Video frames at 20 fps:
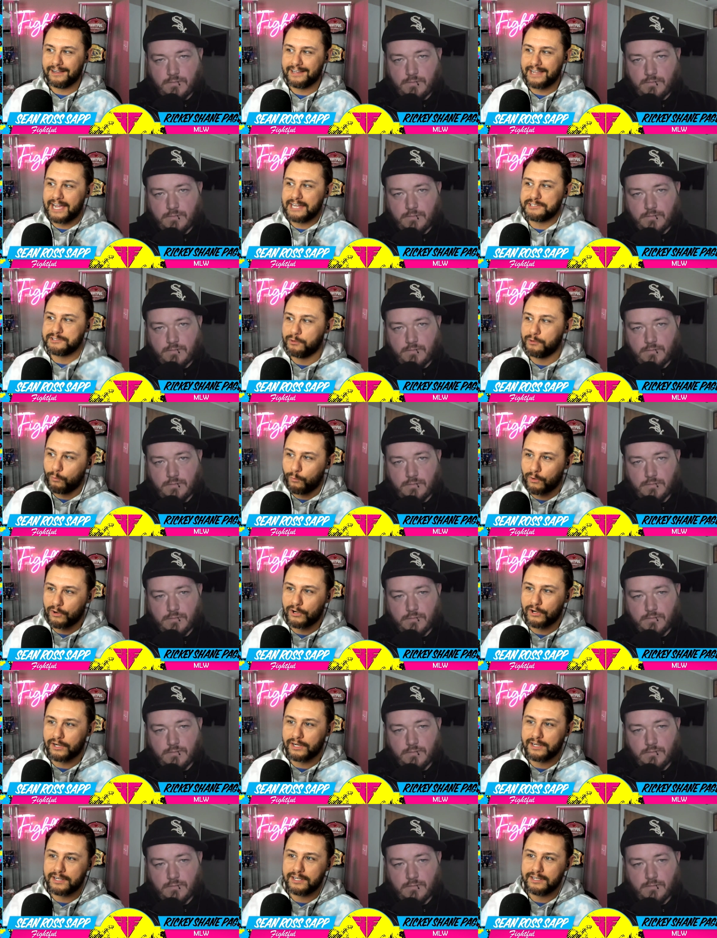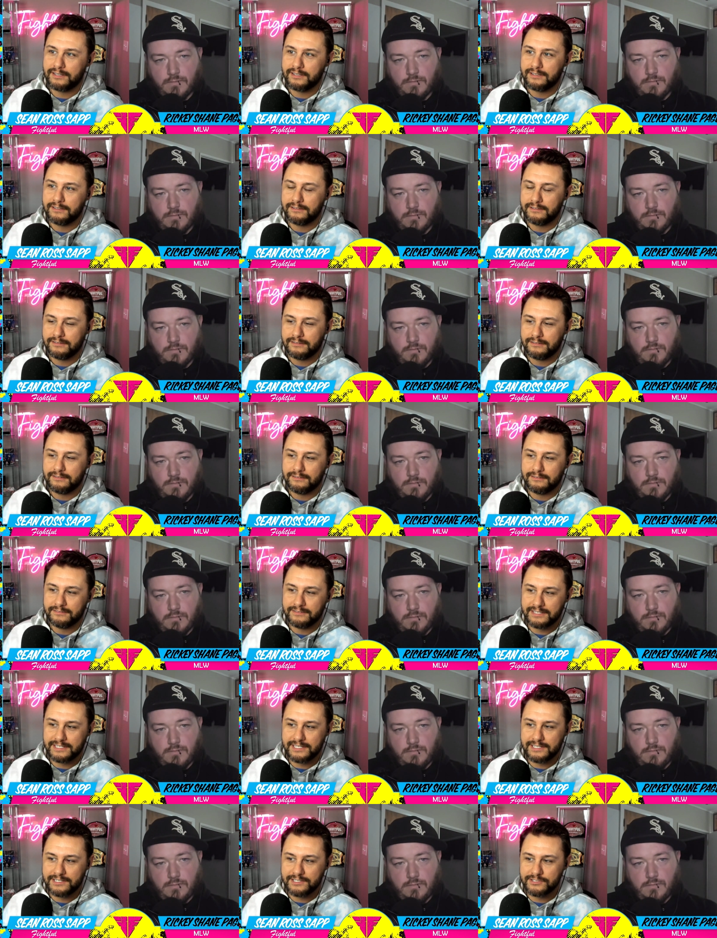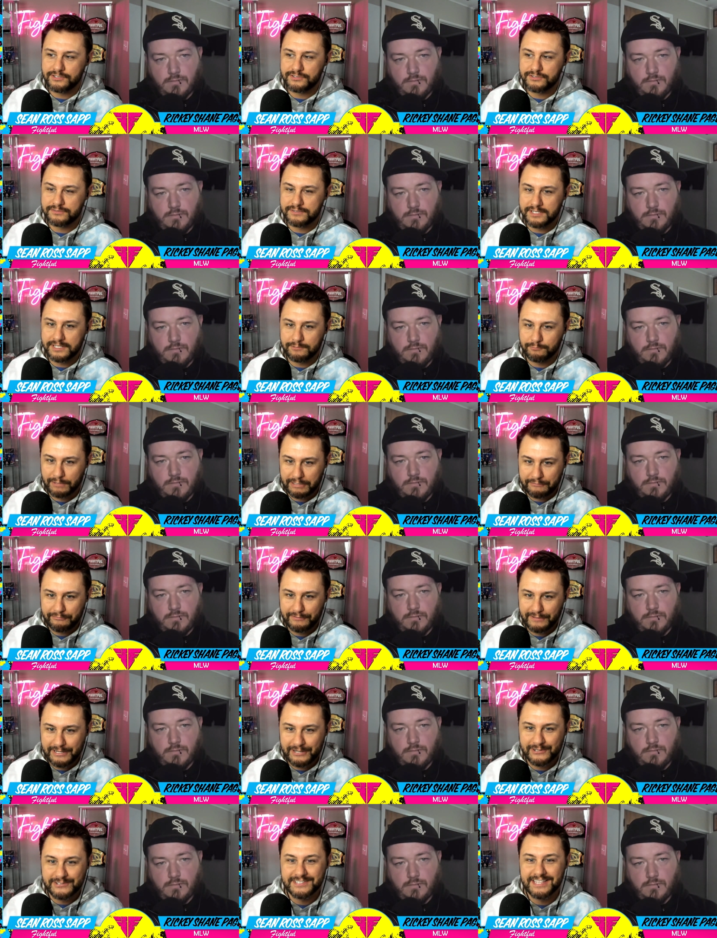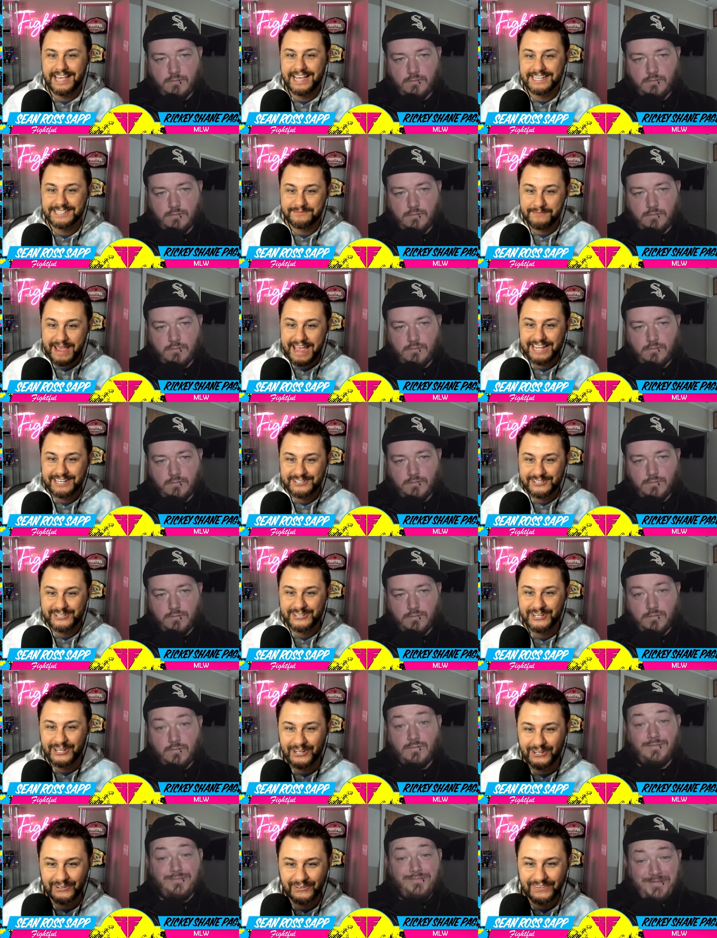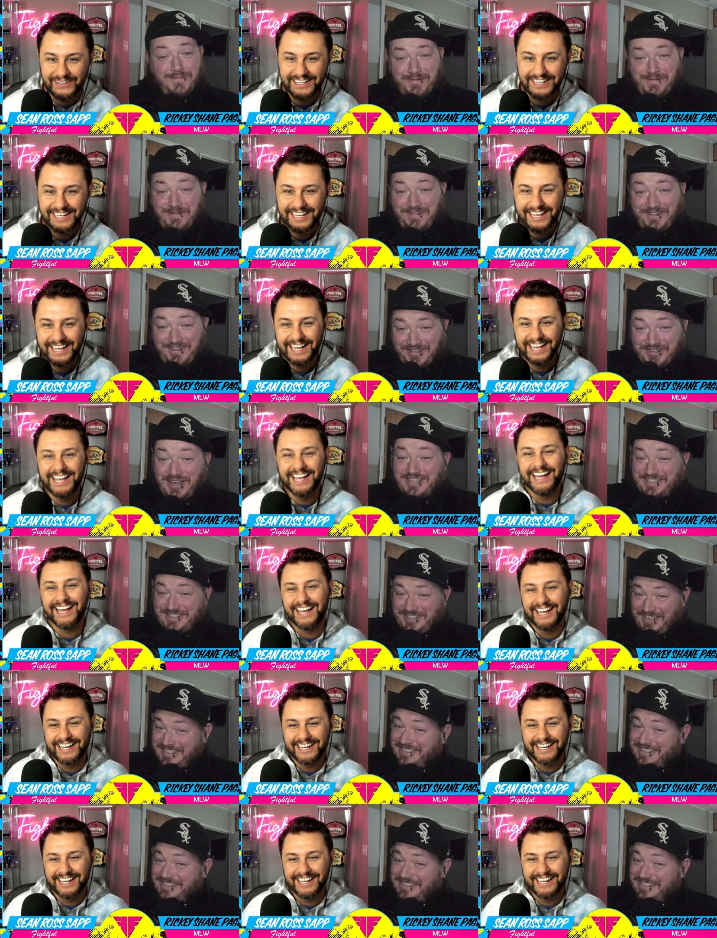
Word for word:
Speaker 1: got to work the the Ric Flair's last match show. Yes, I